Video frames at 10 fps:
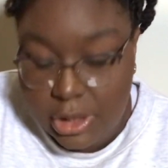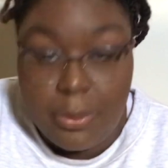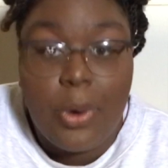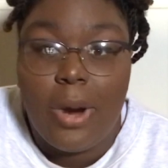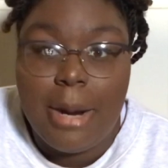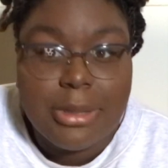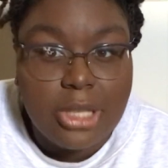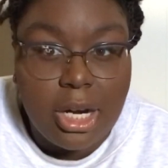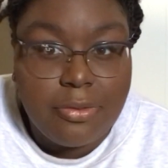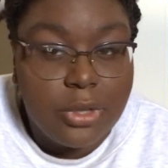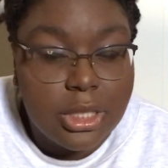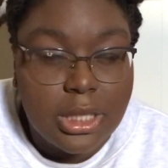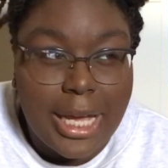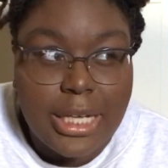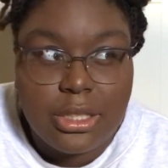the requirements are for the,
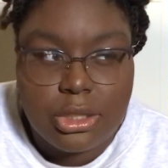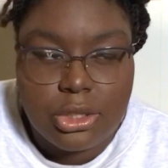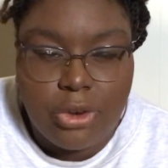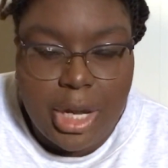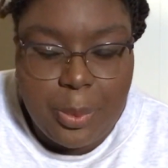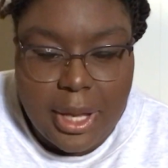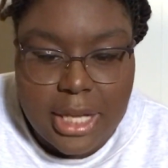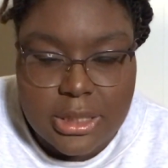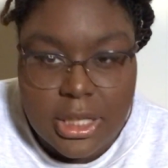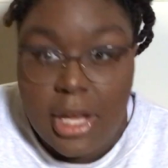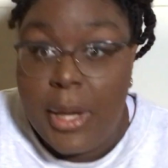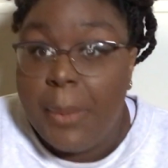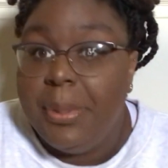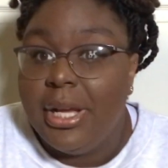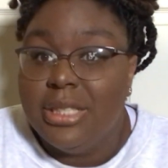like grade wise,
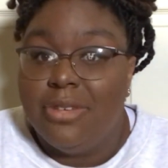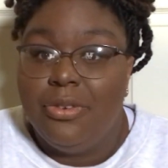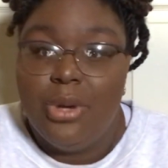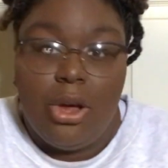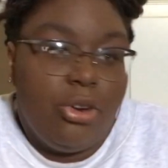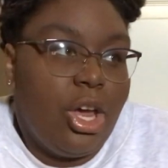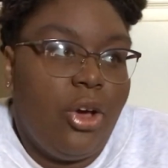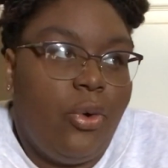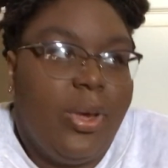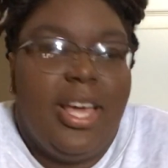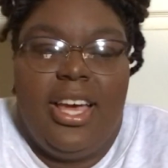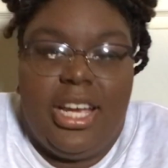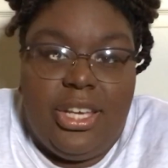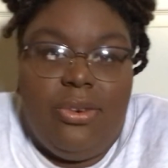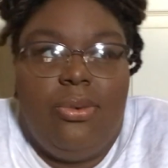because if you don't know
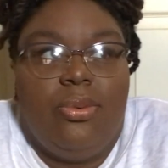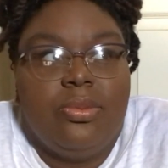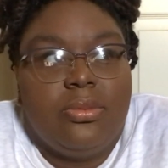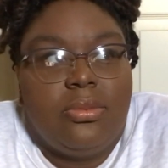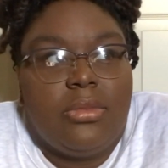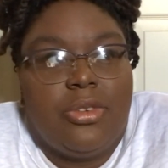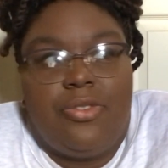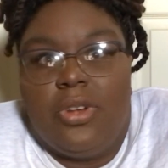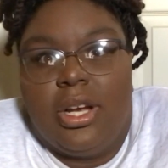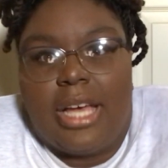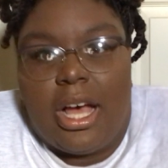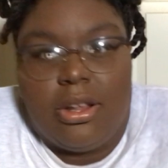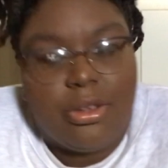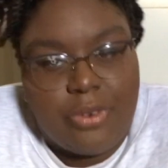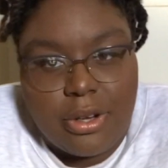and you flunk
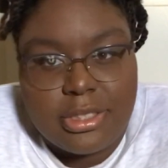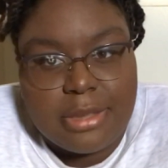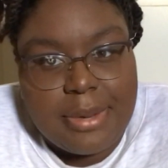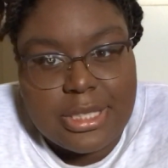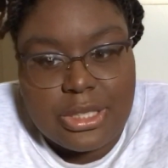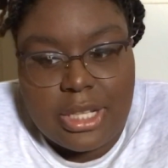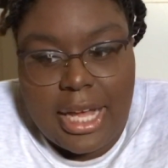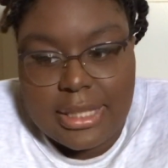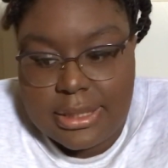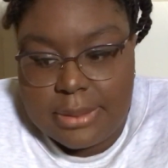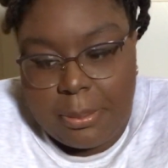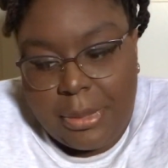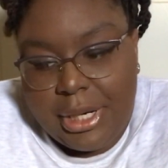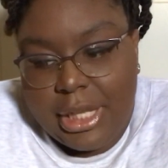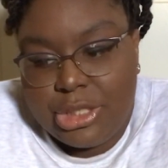out the first semester, that's
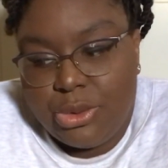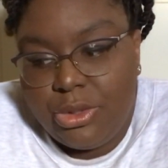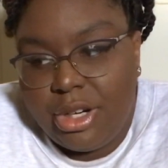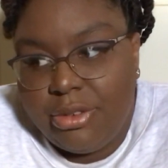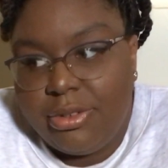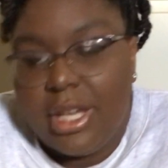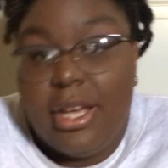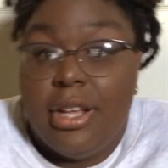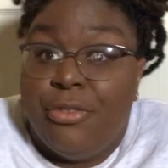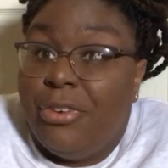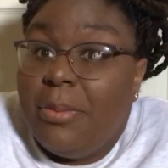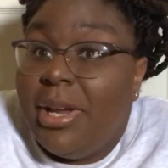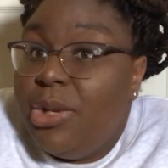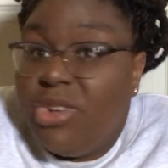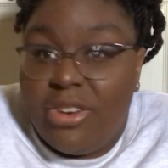money that you could have, free
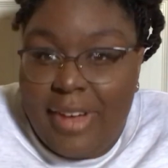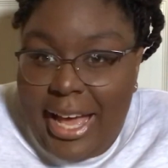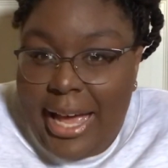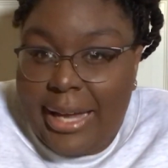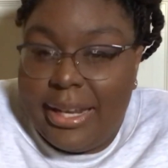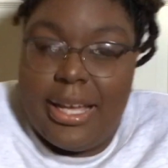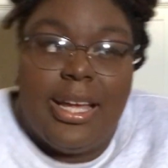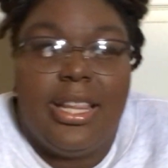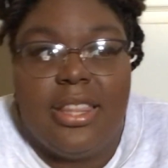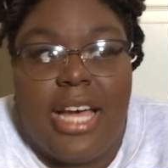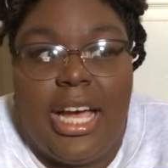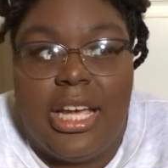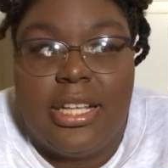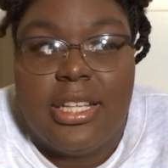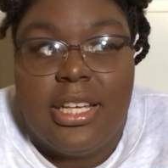money you could have had that
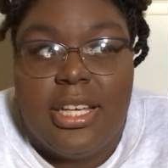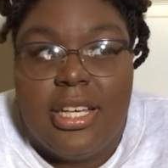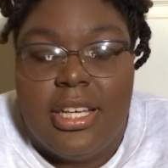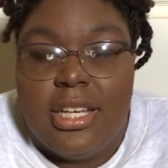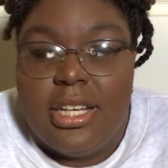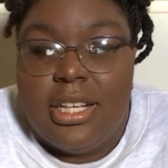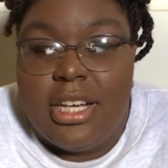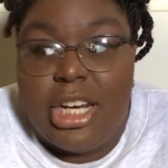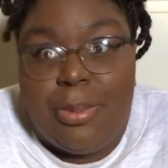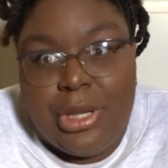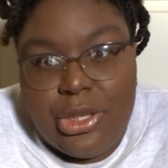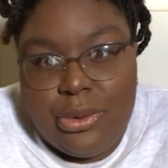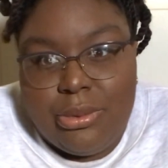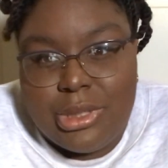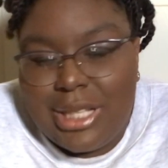could have been
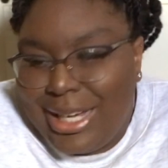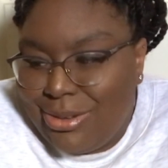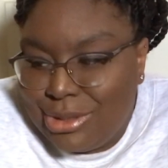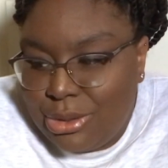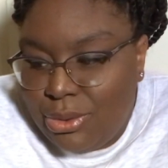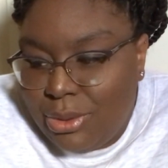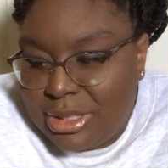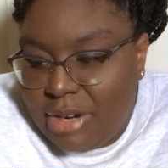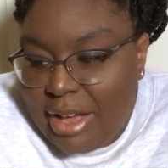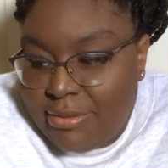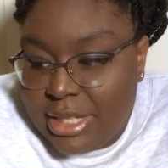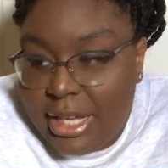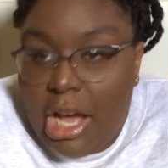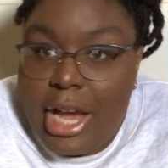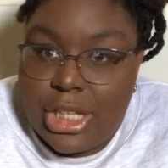used like on school, instead of having to take
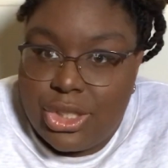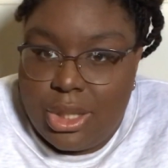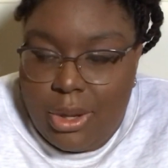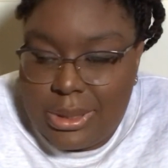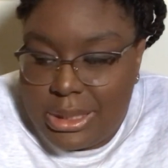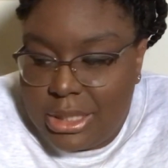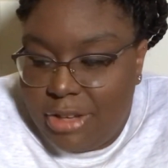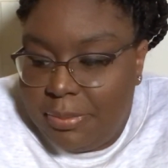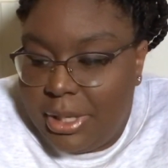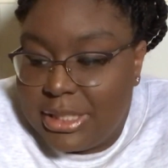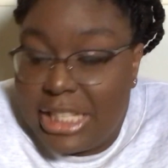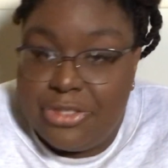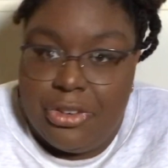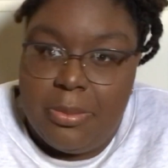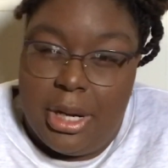out extra loans and stuff, because
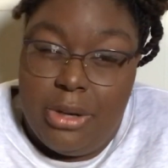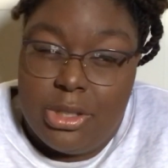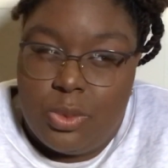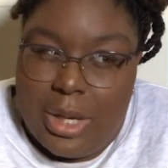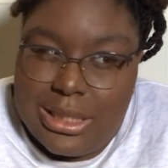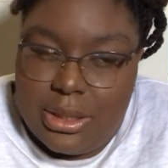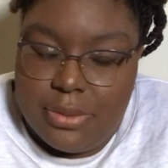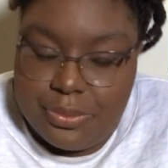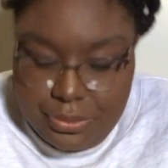that's free money you just wasted.